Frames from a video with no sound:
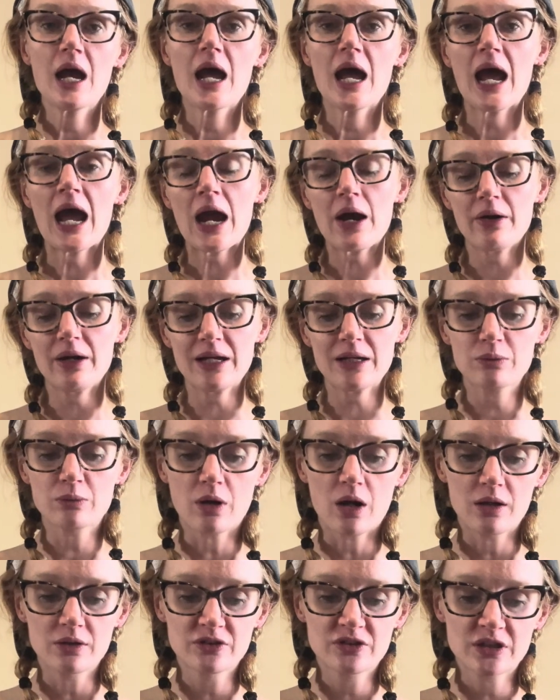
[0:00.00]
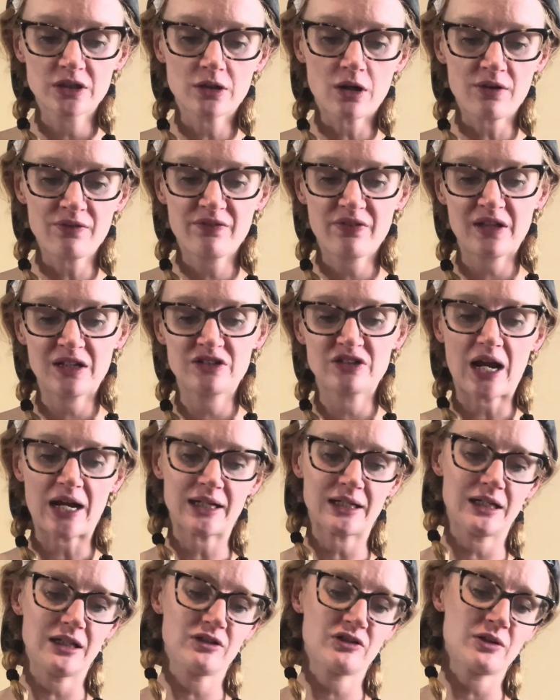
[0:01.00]
Harry and Ron took off their
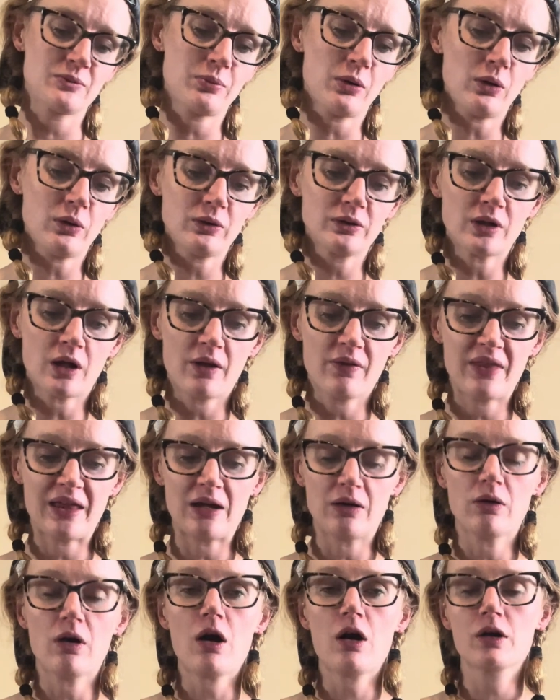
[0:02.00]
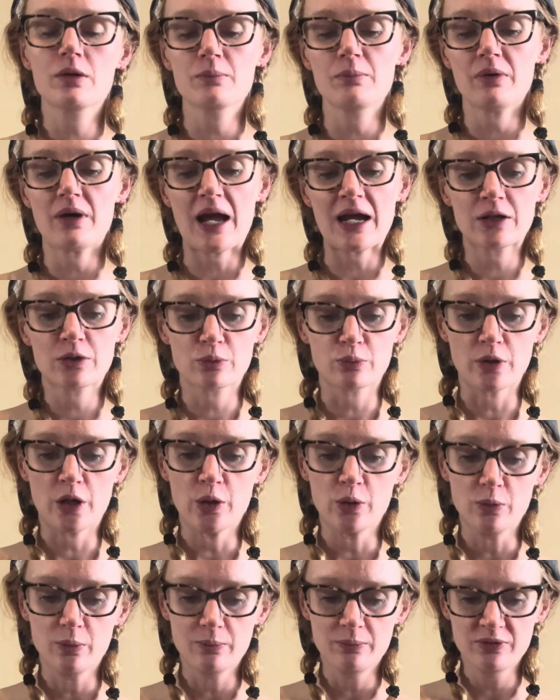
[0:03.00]
jackets and pulled on their long black
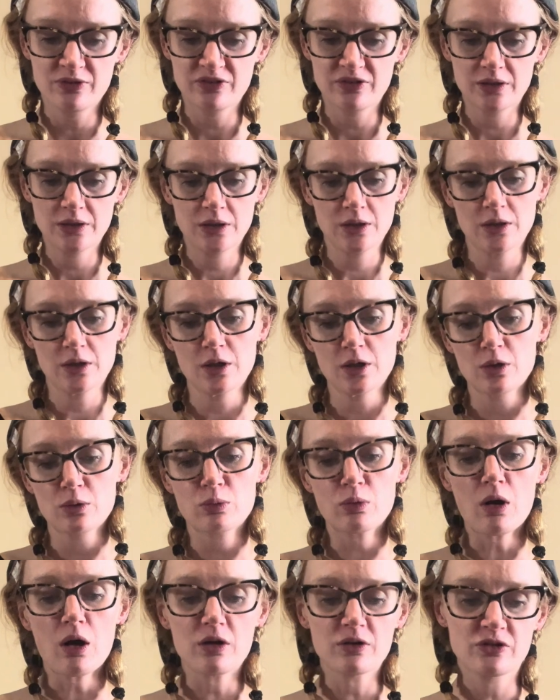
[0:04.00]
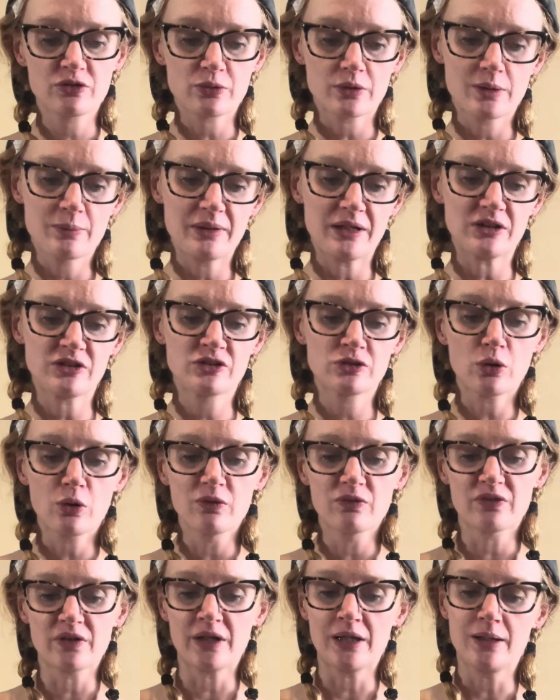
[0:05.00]
robes. Ron's were a bit short
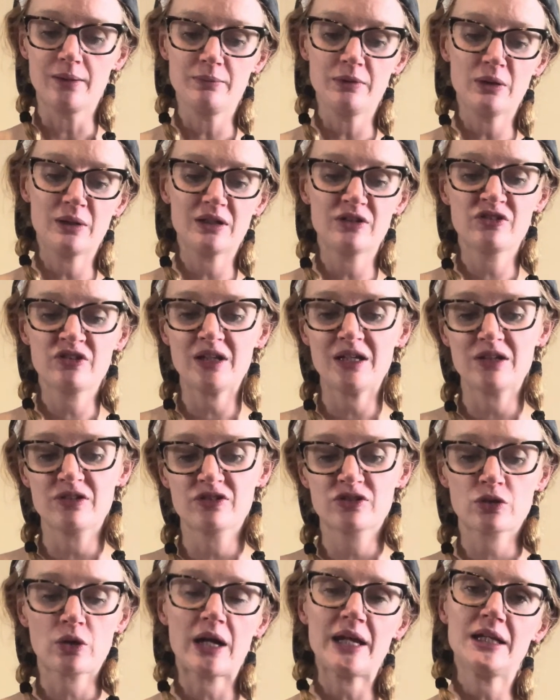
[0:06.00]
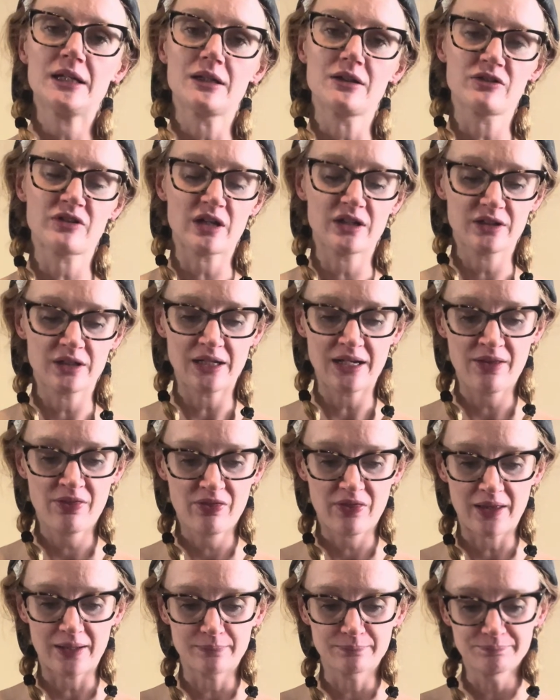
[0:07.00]
for him. You could see his trainers underneath
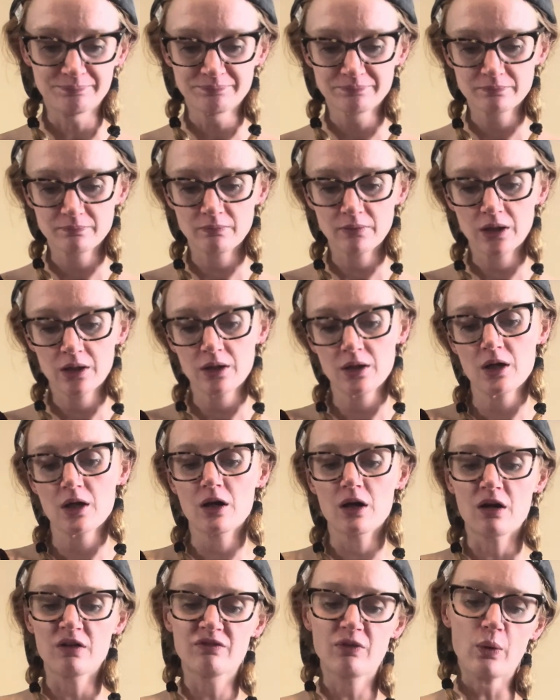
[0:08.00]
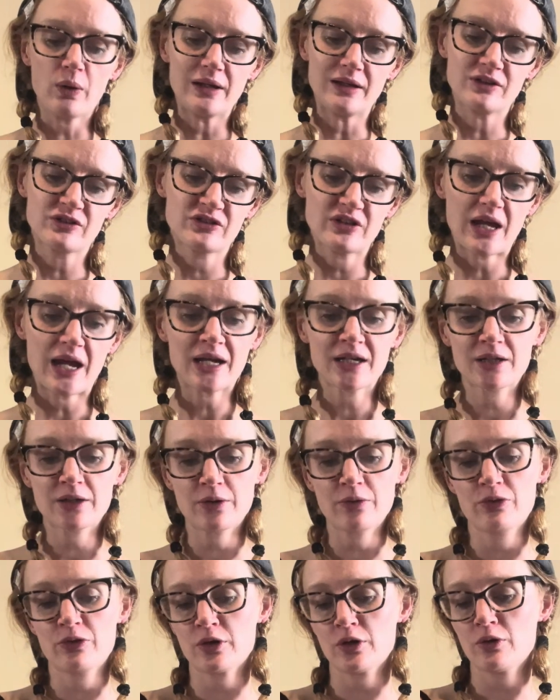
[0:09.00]
them. A voice
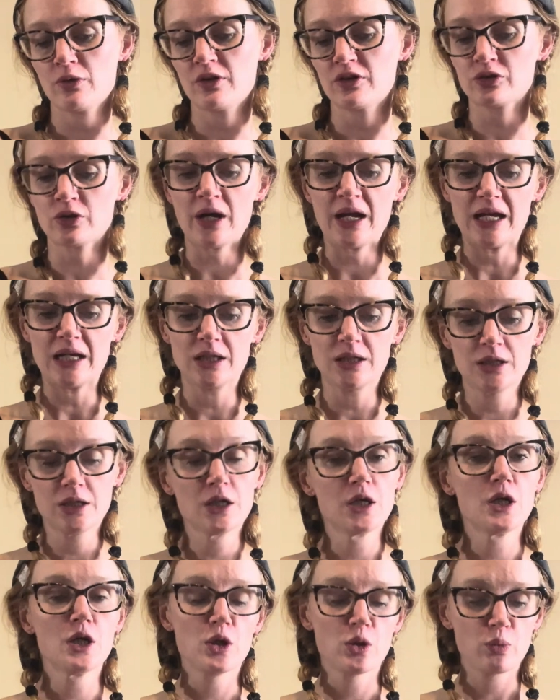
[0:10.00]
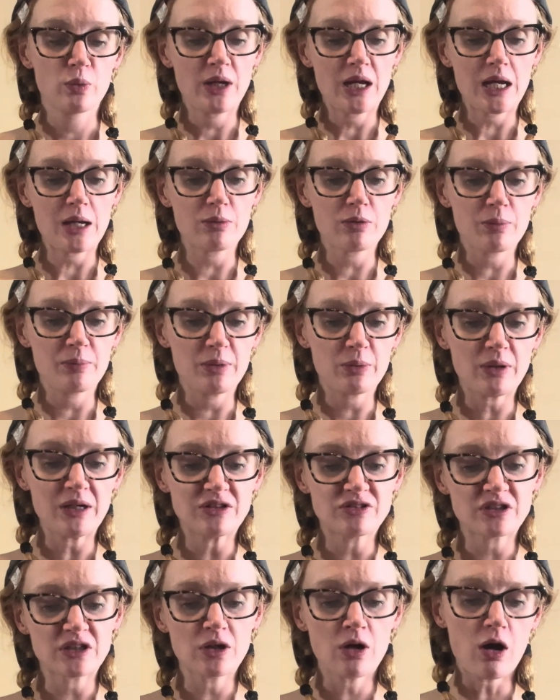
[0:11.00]
echoed through the train. We will be
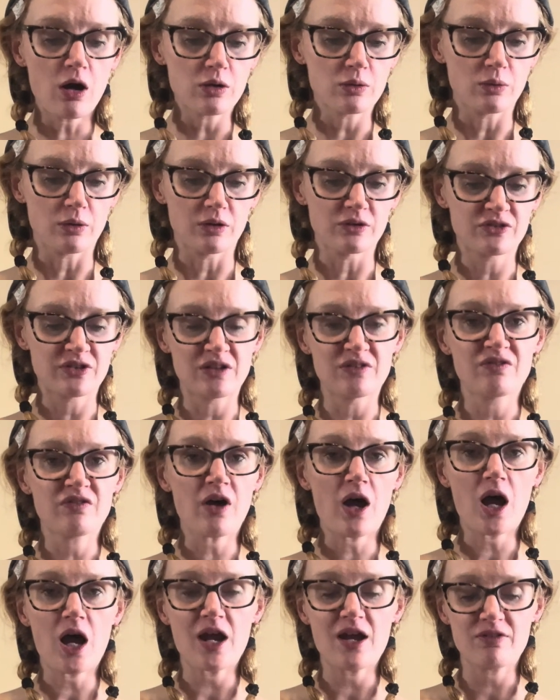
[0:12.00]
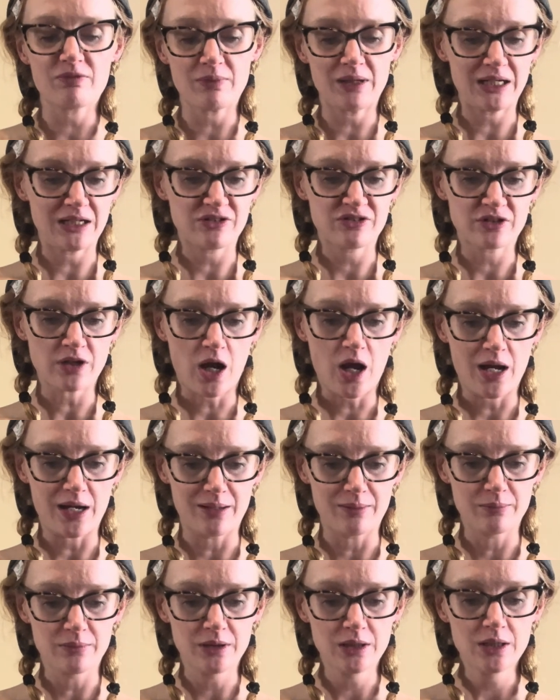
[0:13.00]
reaching Hogwarts in 5 minutes'
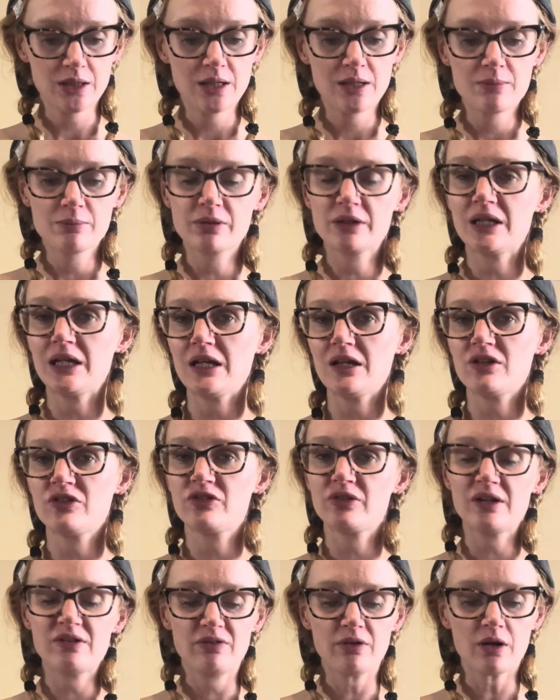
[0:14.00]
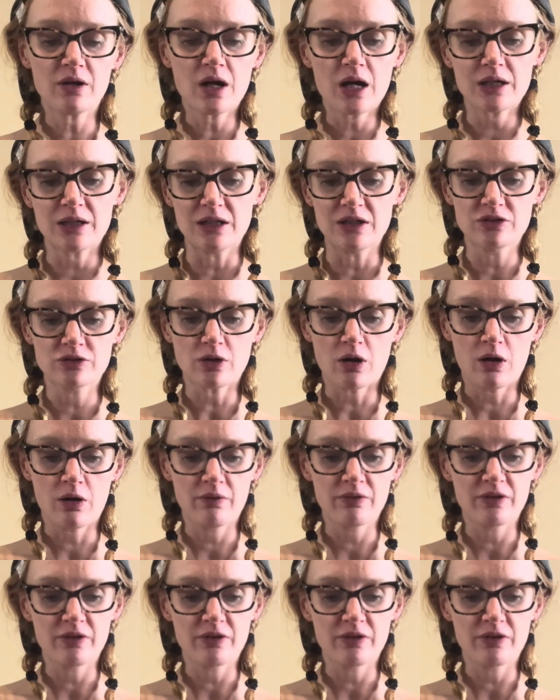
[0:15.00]
time. Please leave your luggage on